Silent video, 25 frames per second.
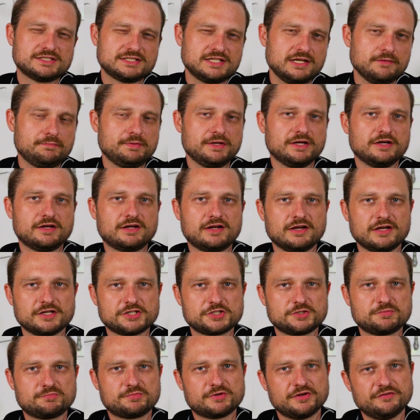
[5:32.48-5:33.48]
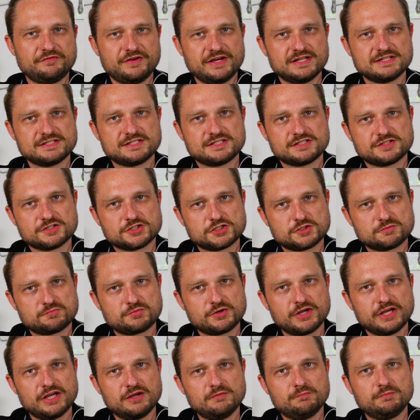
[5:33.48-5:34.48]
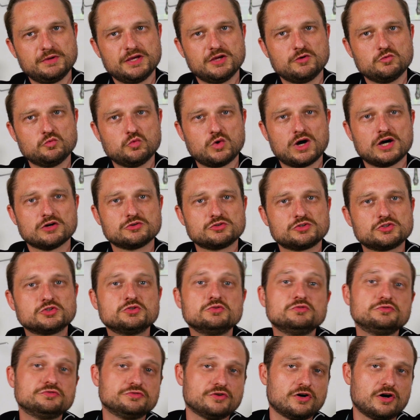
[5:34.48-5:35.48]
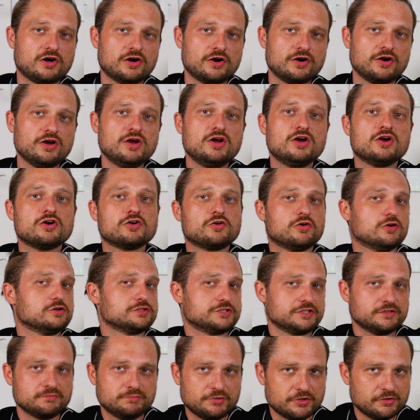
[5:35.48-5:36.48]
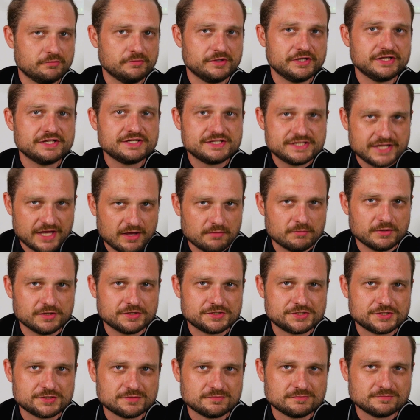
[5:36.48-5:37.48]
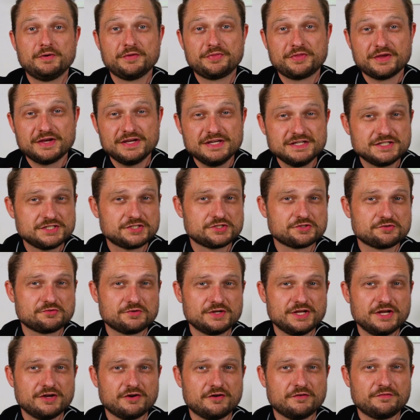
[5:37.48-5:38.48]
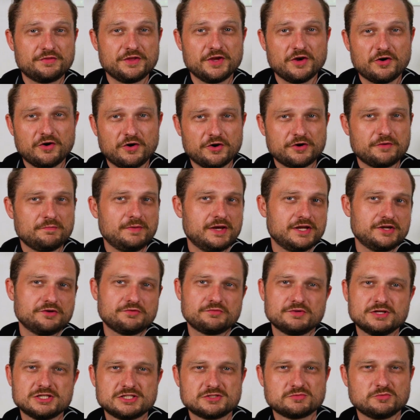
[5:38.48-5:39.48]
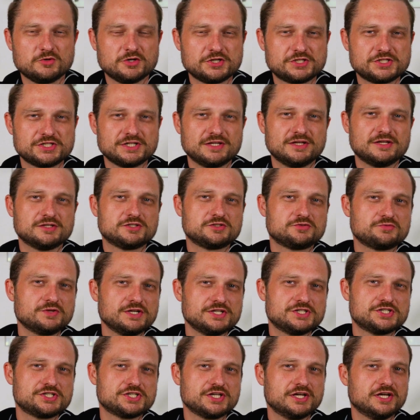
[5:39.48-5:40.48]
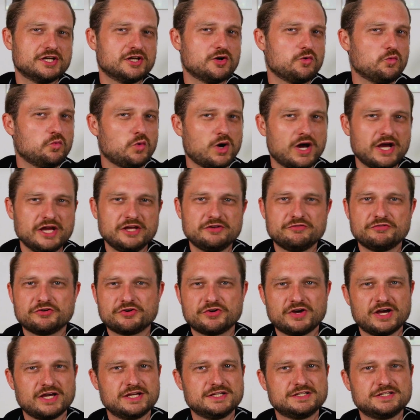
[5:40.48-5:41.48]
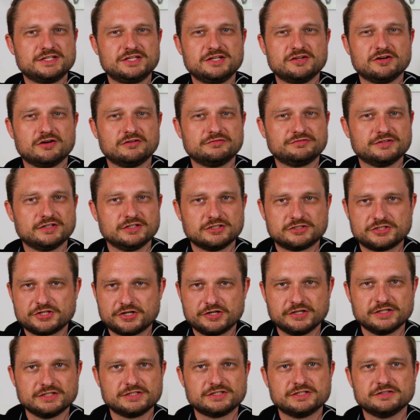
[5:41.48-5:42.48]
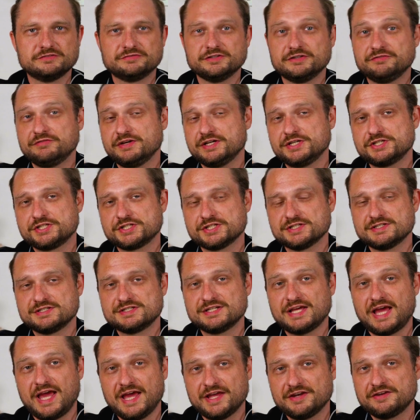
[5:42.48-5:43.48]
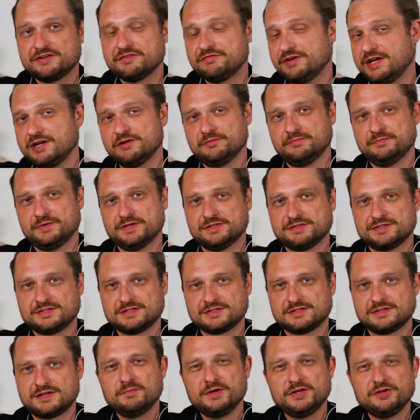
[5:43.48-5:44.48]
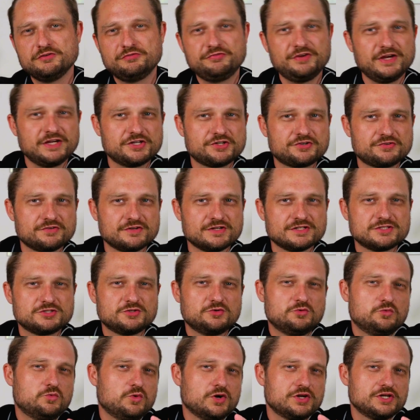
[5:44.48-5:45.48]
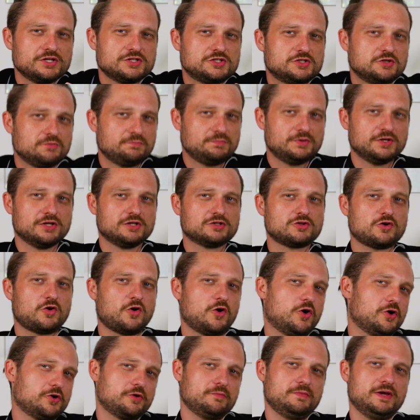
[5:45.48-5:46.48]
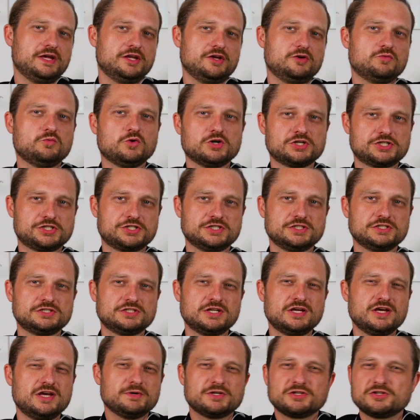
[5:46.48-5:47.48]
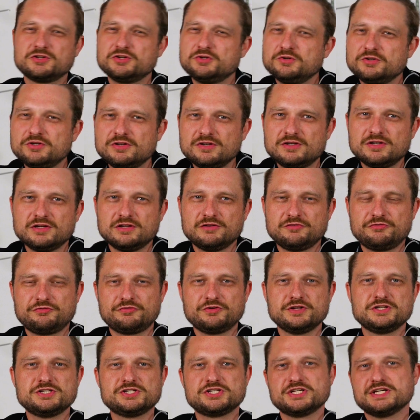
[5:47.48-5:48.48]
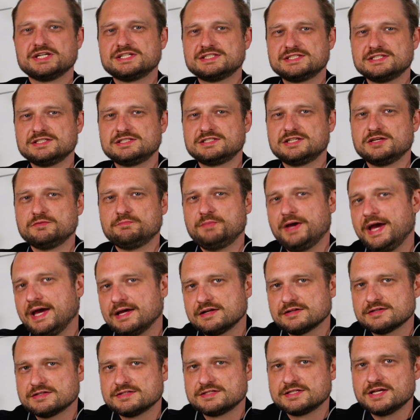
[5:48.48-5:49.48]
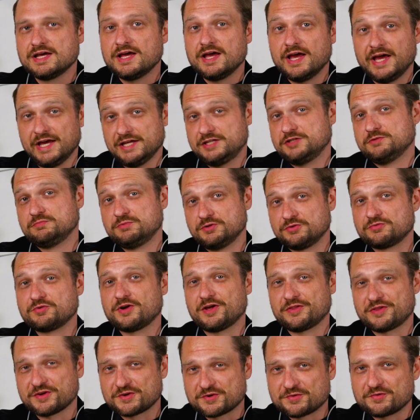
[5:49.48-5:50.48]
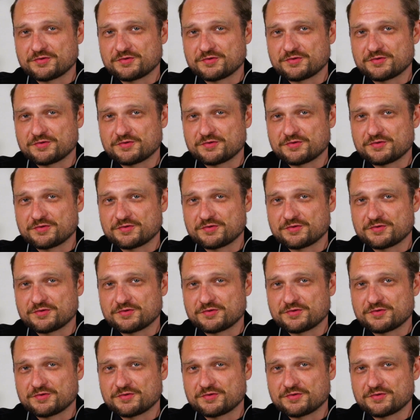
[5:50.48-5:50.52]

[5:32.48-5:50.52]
A slipping clutch prevents the spring being wound too far, causing permanent damage. But the history of the automatic wristwatch is rich in a wide variety of alternative inventions and developments. Manufacturers who wanted to build automatic watches but couldn't infringe existing patents had to be rather